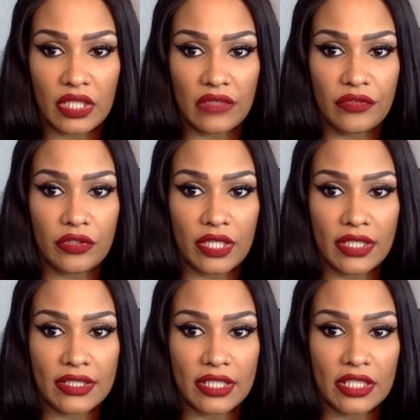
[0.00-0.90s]
If you're
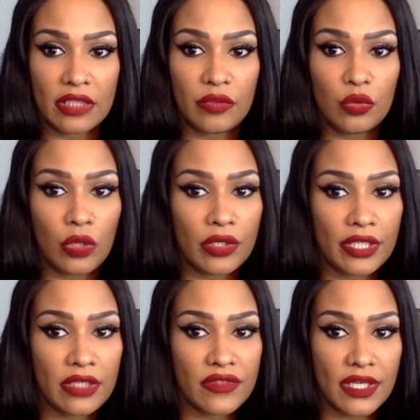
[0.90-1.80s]
not telling him you
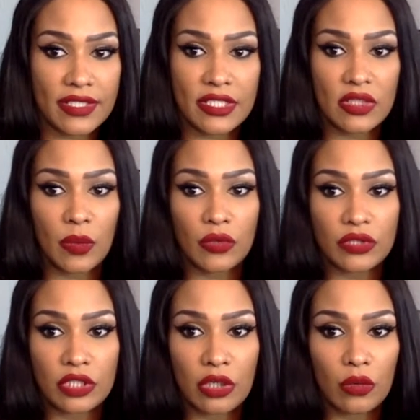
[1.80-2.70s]
want gifts, how's he
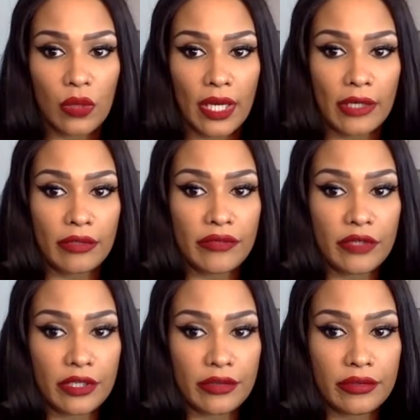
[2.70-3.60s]
supposed to know? I don't
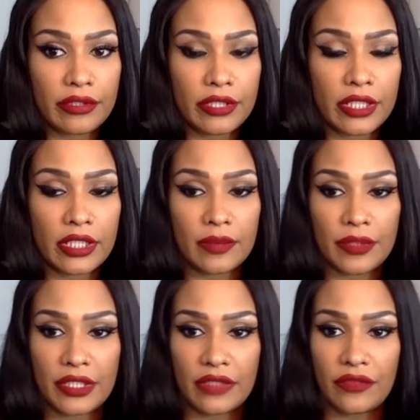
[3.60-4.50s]
even know.
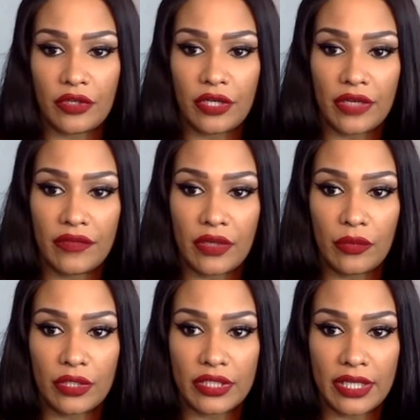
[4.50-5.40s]
But if y'all have that
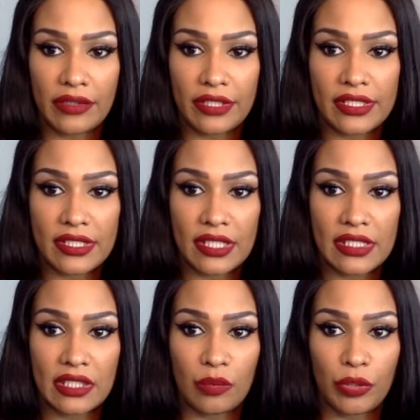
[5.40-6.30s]
worked out and he said
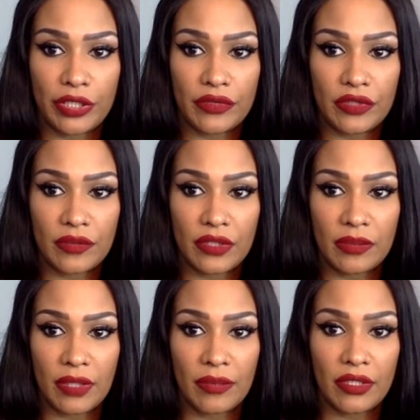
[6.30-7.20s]
he's going to bring you
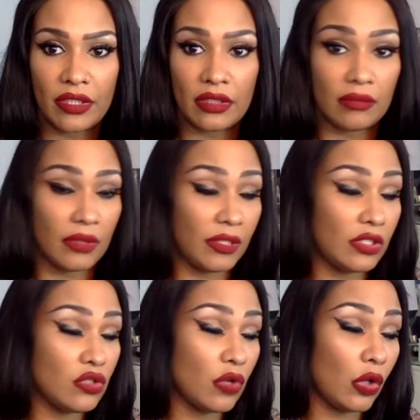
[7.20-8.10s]
something, maybe he
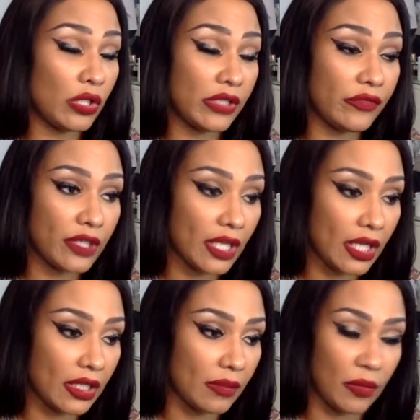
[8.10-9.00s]
too old and he forgot.
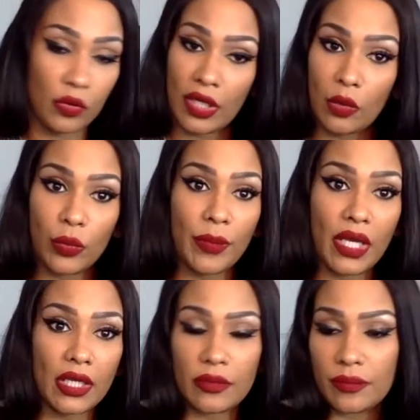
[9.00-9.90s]
Maybe you got to
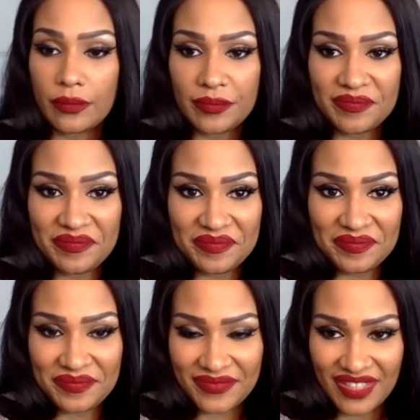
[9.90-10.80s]
remind him.
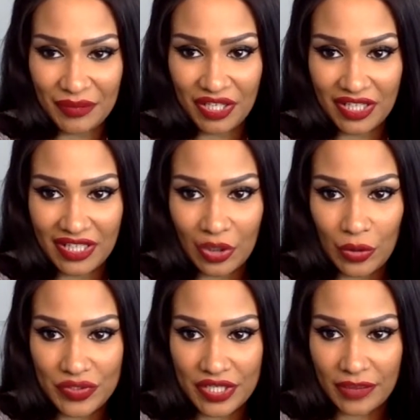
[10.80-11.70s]
Maybe you got that
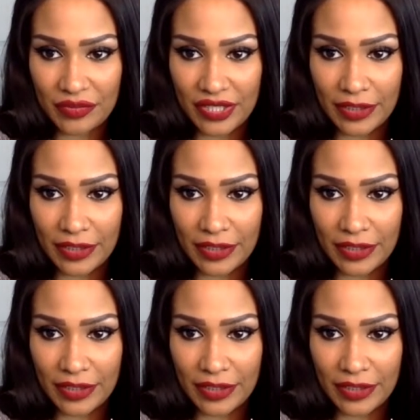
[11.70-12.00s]
Alzheimer's.